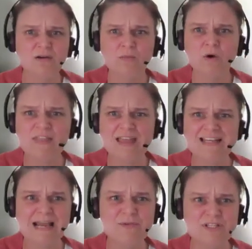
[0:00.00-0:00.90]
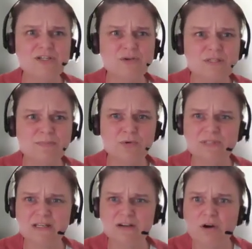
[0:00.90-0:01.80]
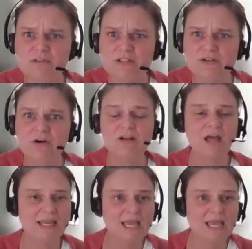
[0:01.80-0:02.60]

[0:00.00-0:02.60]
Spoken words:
Why are they now on a scooter board in the corridor? Like,